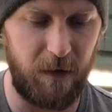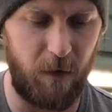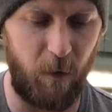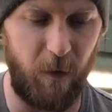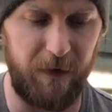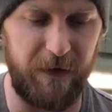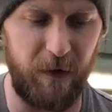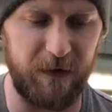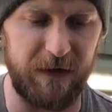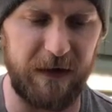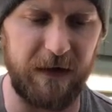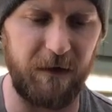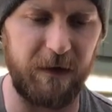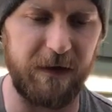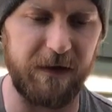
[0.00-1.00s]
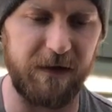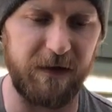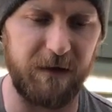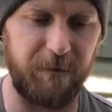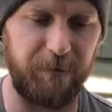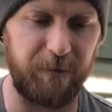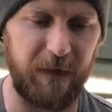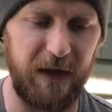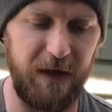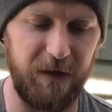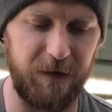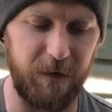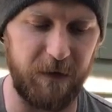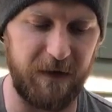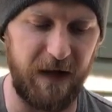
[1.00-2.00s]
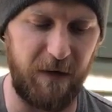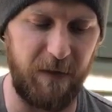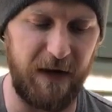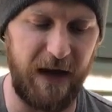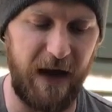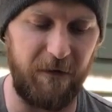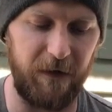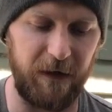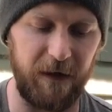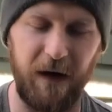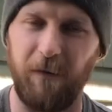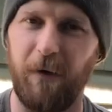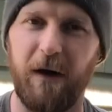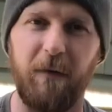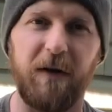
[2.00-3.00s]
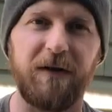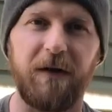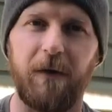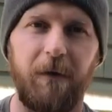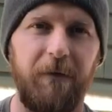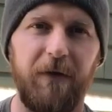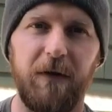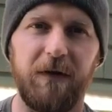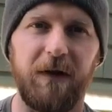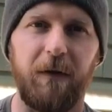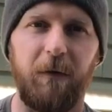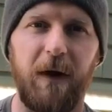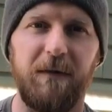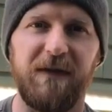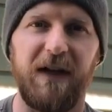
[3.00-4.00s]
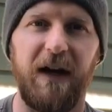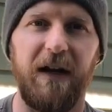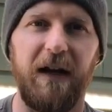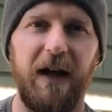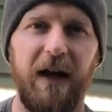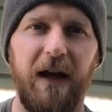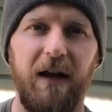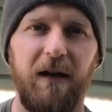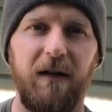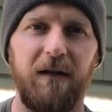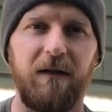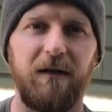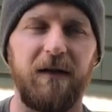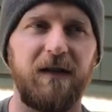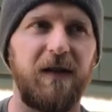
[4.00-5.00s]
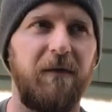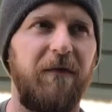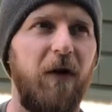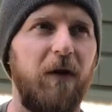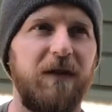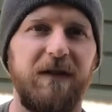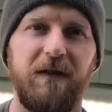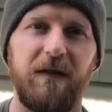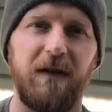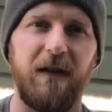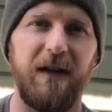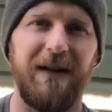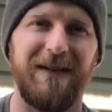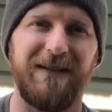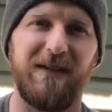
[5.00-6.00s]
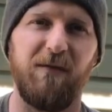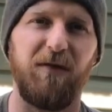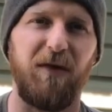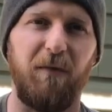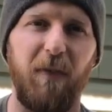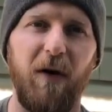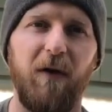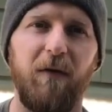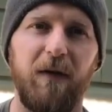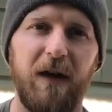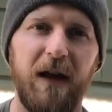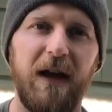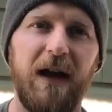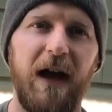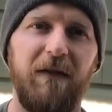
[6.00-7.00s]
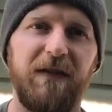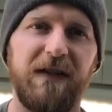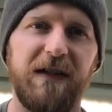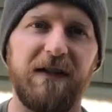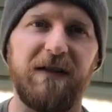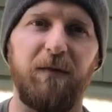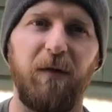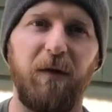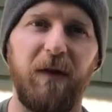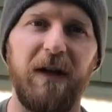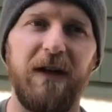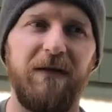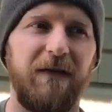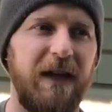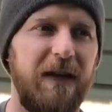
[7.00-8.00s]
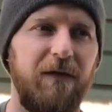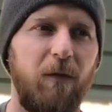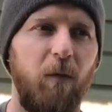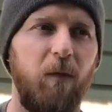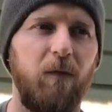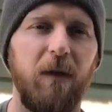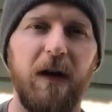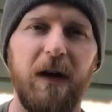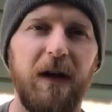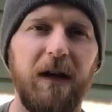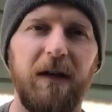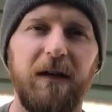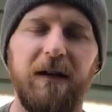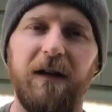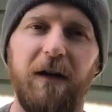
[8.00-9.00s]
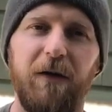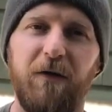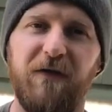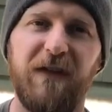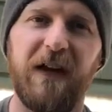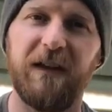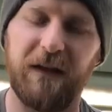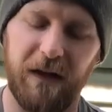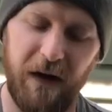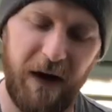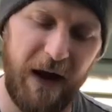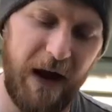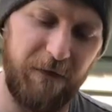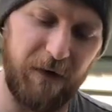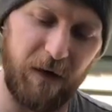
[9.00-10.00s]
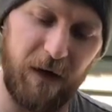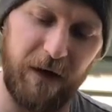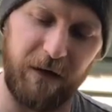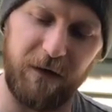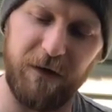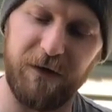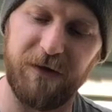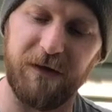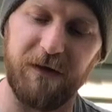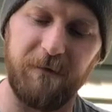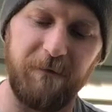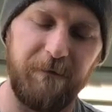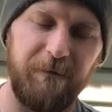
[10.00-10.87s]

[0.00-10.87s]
with those Achilles issues that I've been having. I read a bunch of the reviews on their website, and some folks in a similar boat have seen some relief. Even, you know, you'd think that not having a lot of cushion